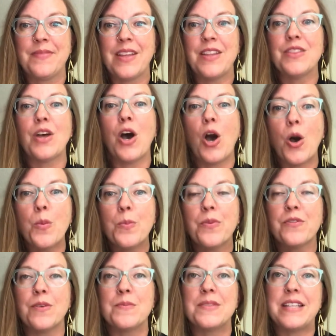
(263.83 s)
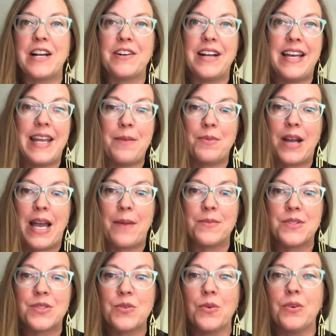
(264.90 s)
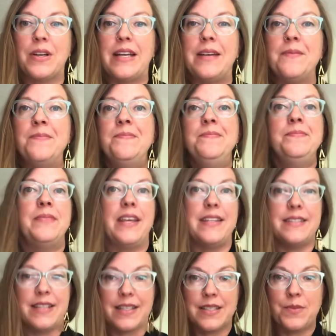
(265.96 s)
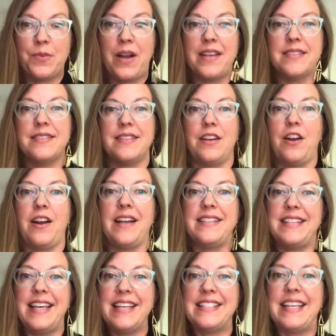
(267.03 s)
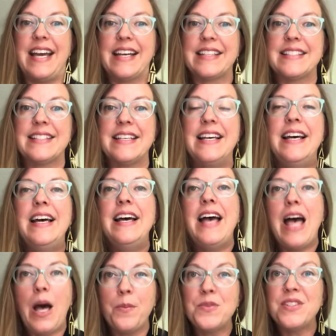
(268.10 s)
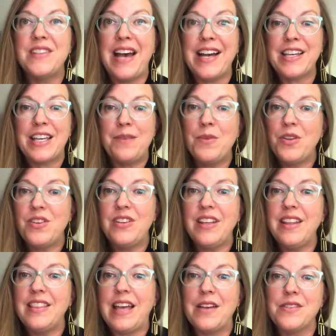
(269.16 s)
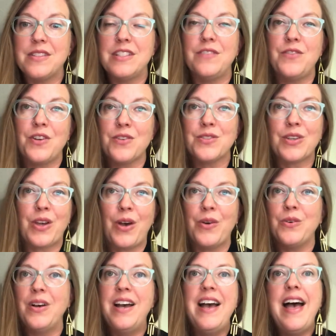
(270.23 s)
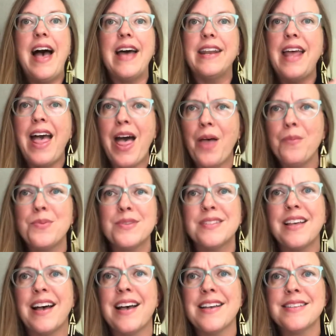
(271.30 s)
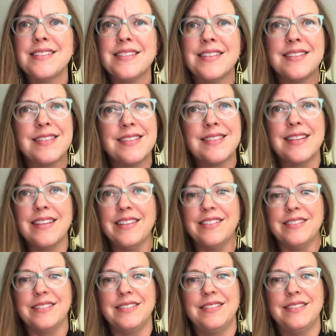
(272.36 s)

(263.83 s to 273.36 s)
The hope from Sarah and Abraham's story that is expressed in our Isaiah text helped that community thousands of years ago and helps us still.